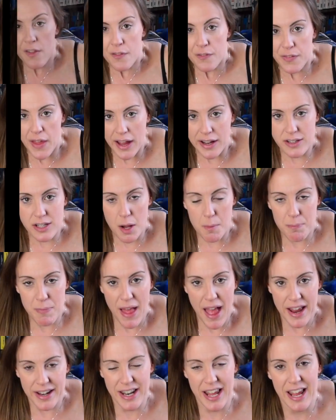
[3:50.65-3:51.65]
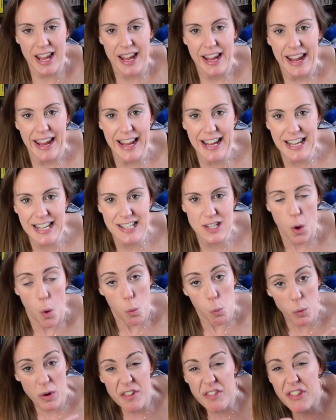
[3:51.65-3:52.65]
Next up then is
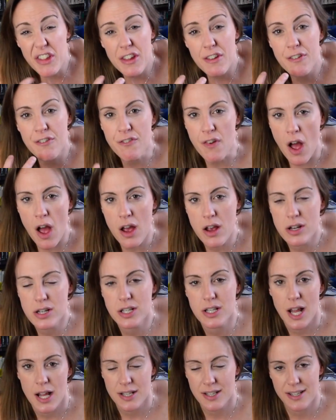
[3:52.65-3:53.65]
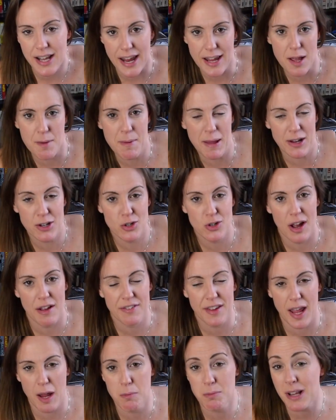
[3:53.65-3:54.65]
one of the first Sega Mega
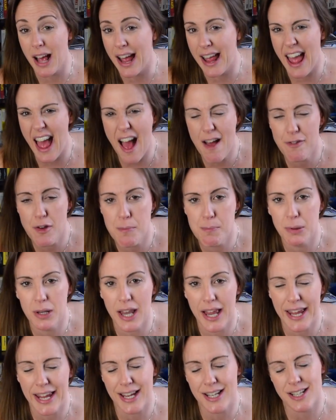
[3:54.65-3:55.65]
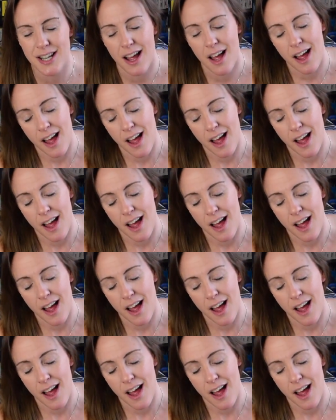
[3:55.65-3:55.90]
Drive games I ever played,